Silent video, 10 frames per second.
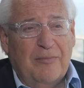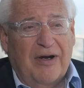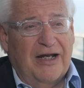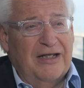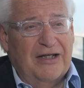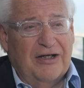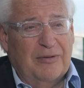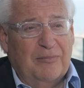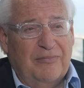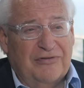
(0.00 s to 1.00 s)

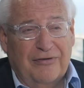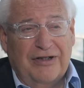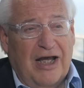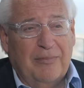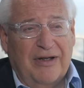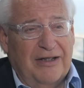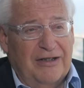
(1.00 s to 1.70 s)
by, certainly not by